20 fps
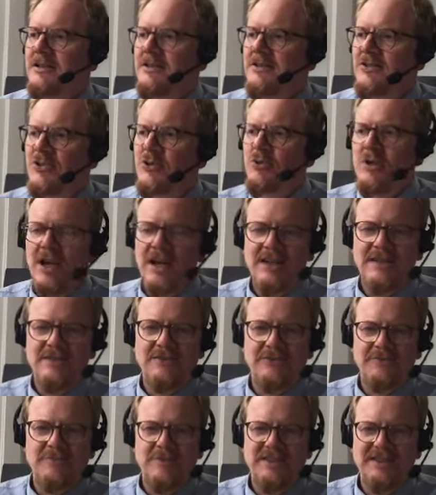two kinds
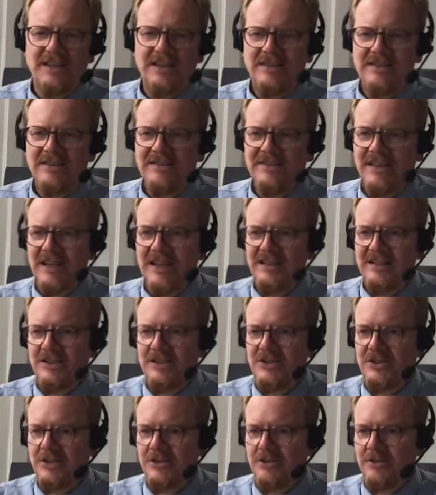of misunderstanding
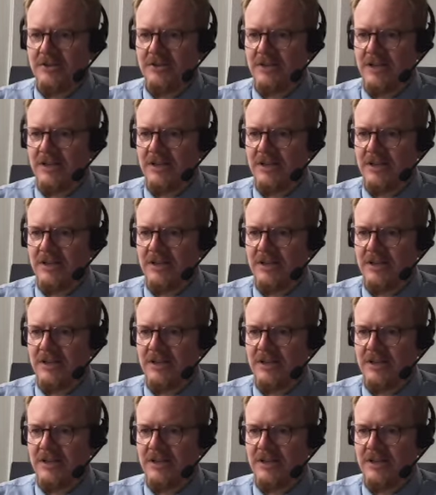should